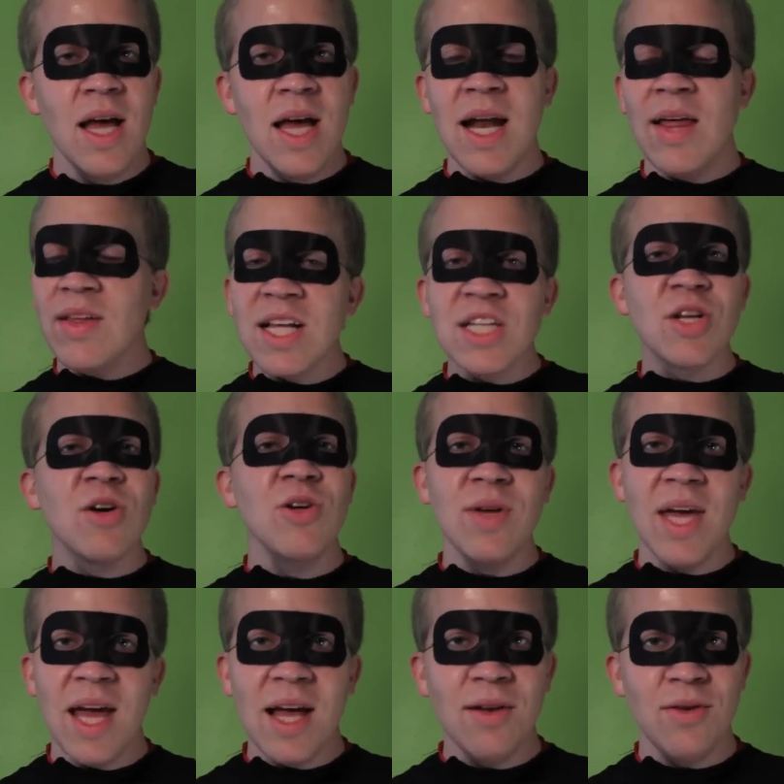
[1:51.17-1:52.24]
And I think that's all you
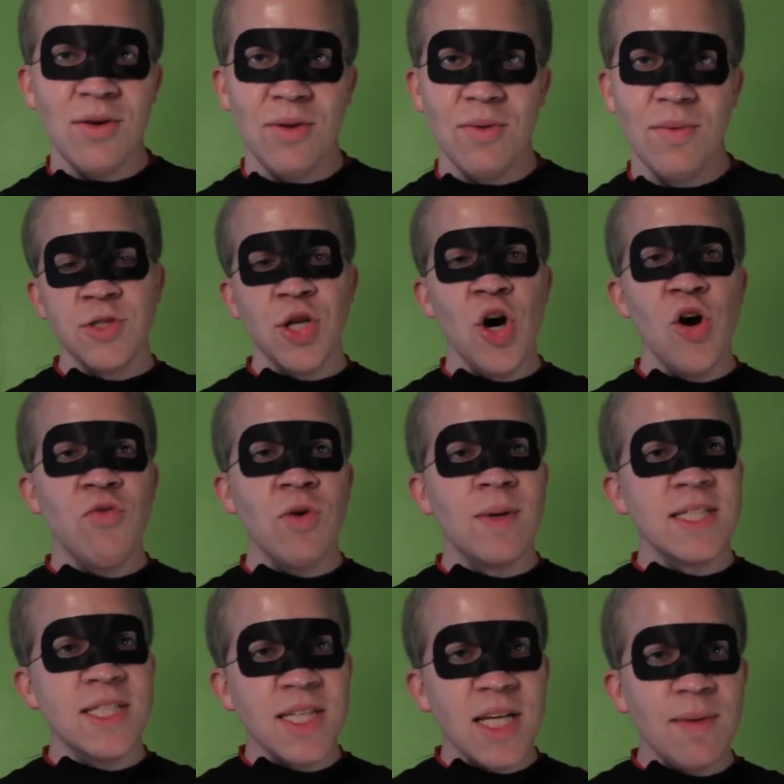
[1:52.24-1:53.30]
can do. So from
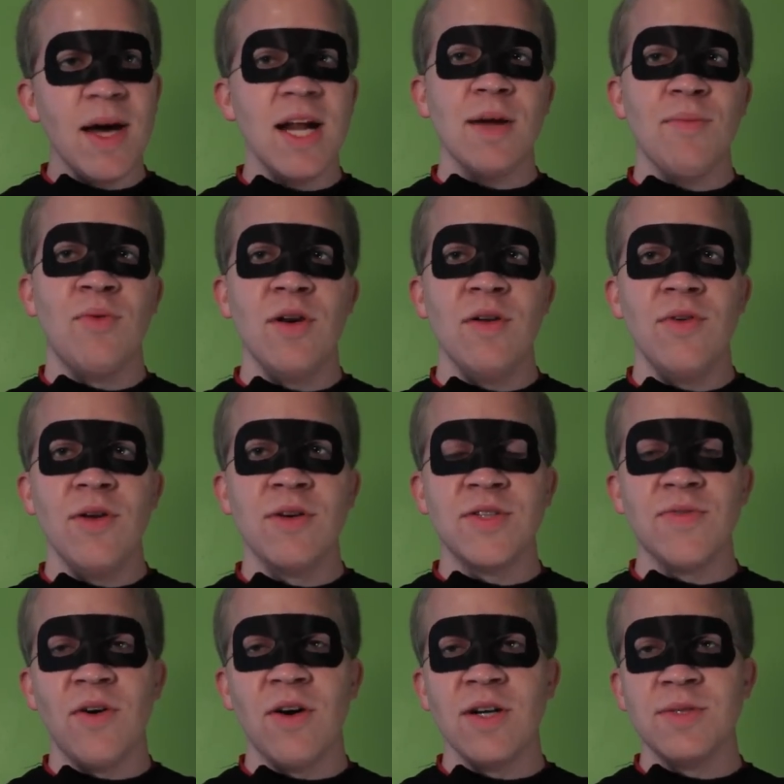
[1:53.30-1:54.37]
a cinematic point of view,
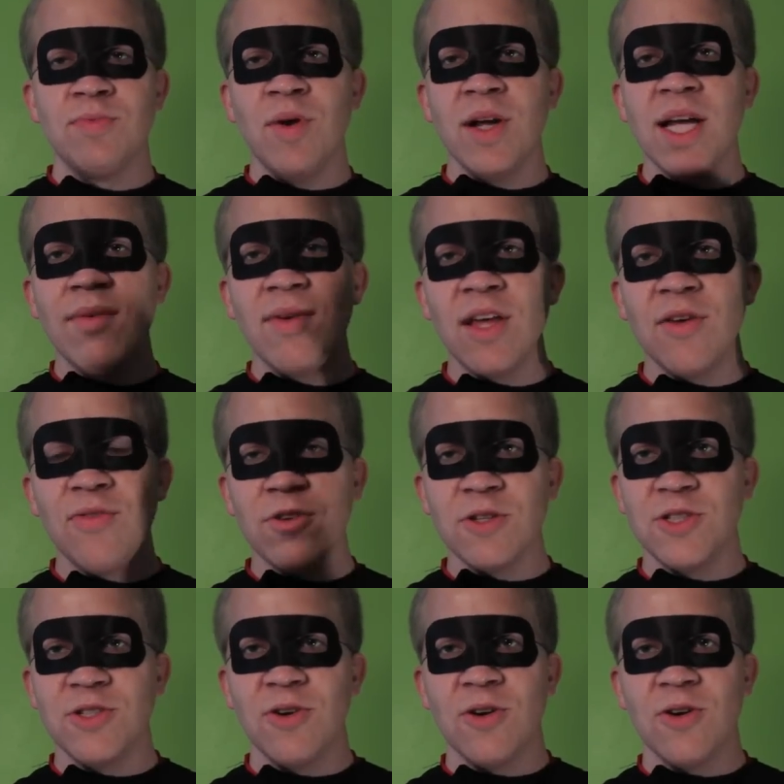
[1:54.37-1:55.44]
as far as bringing everything
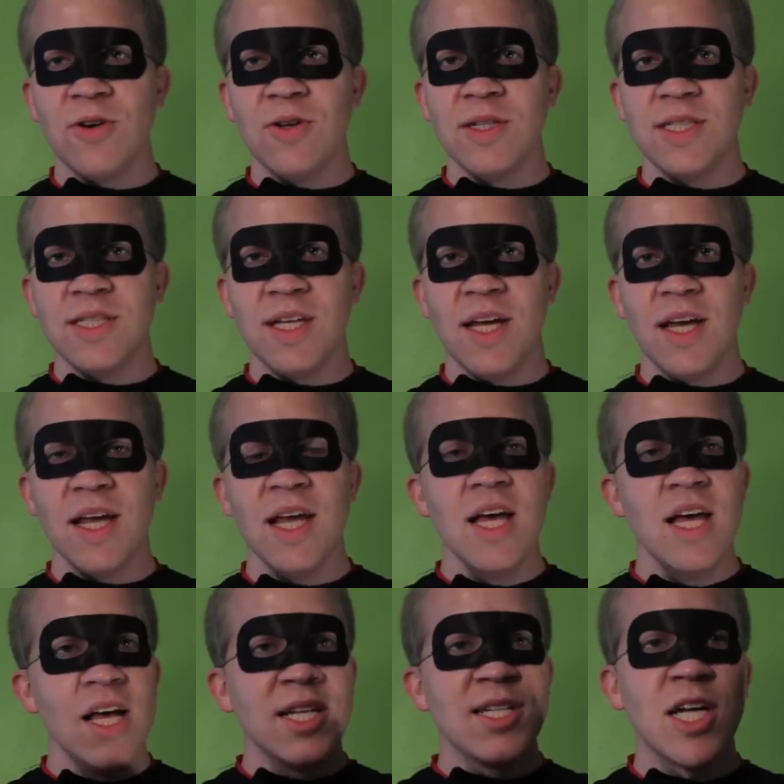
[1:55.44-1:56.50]
full circle and saying
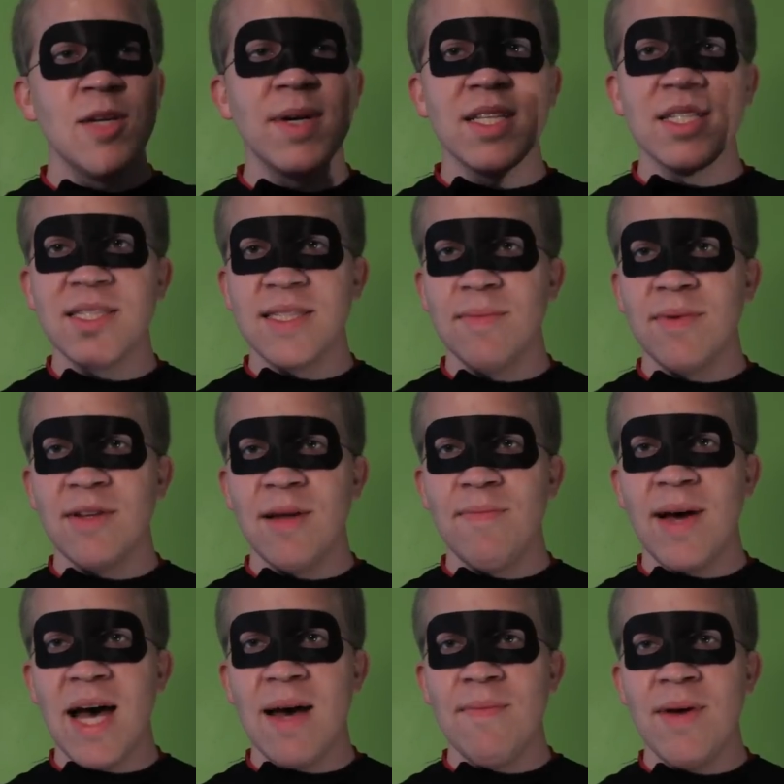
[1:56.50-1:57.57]
it's all about the symbol of
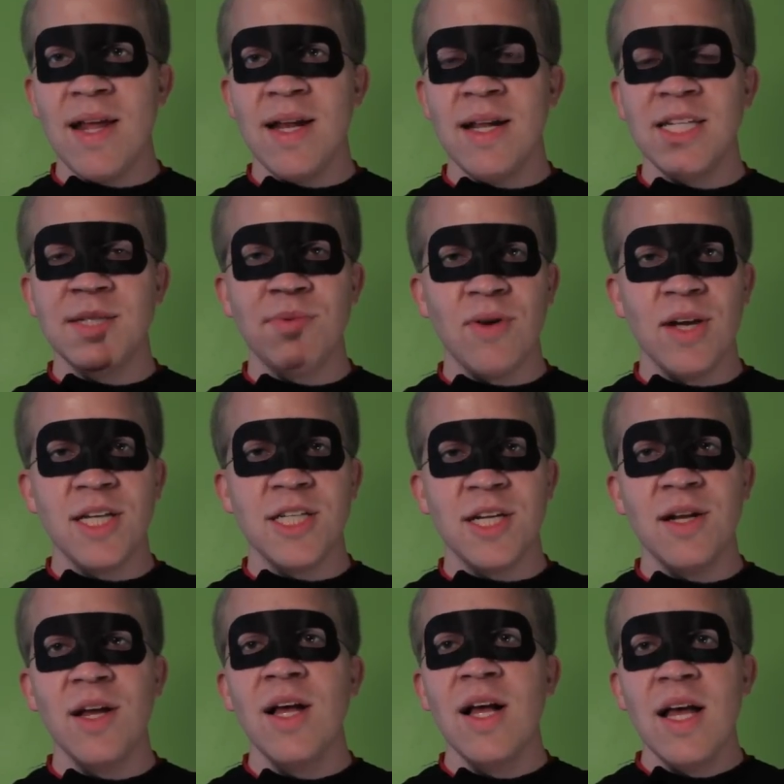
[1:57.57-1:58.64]
Batman and
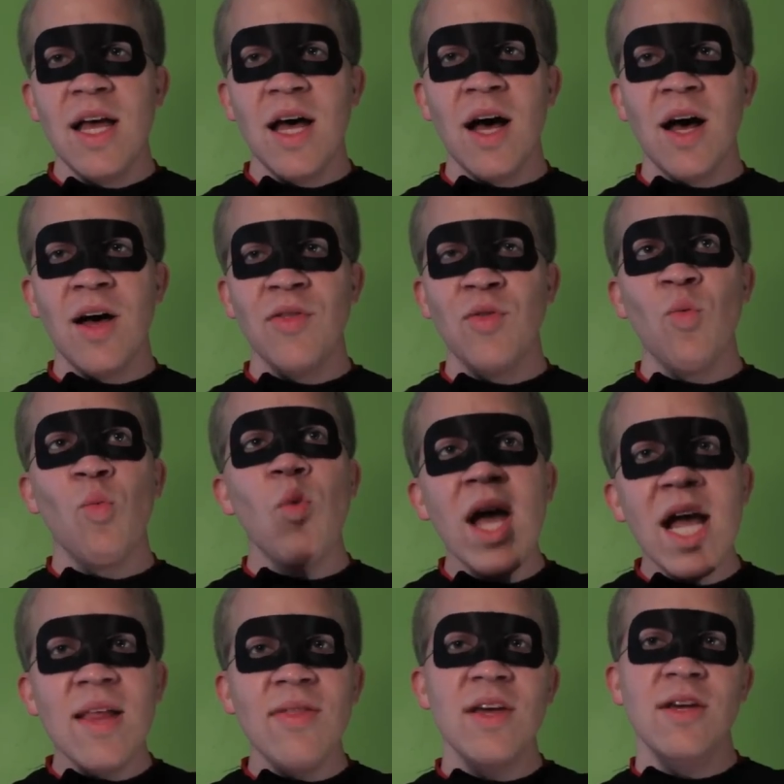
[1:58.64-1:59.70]
inspiration, the
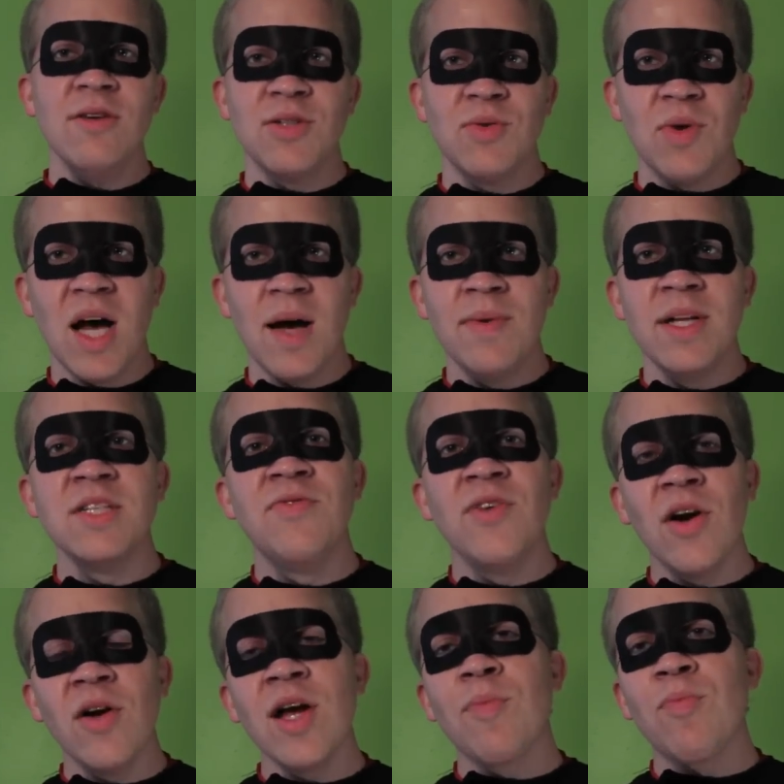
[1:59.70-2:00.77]
way they use Robin is
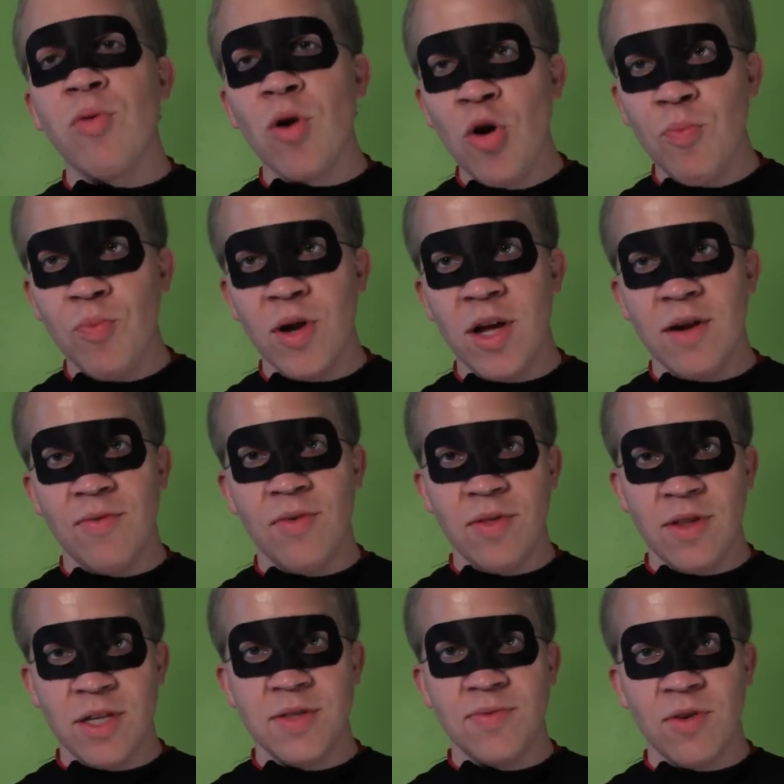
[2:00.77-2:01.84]
very appropriate for
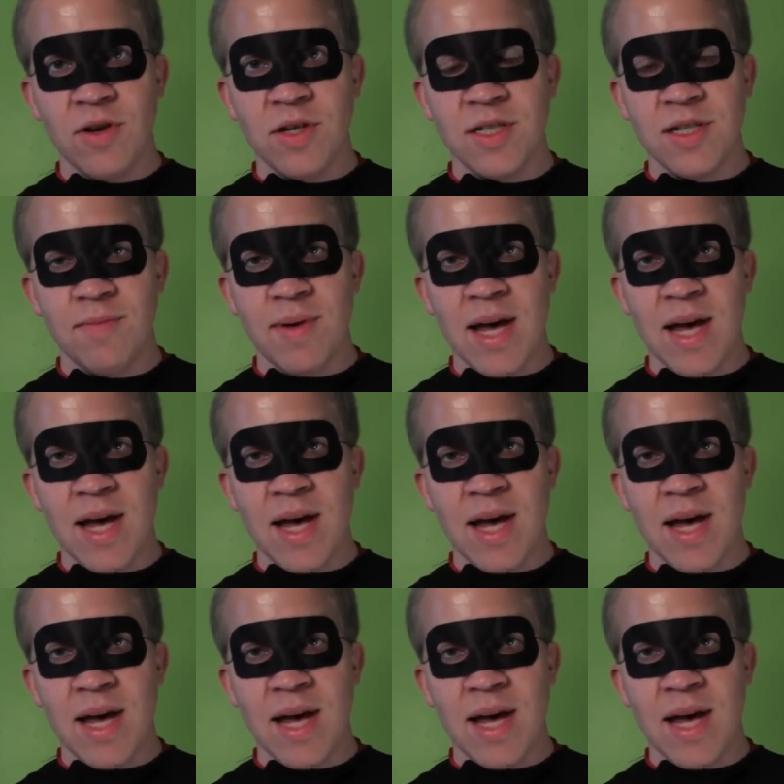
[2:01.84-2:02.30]
this version of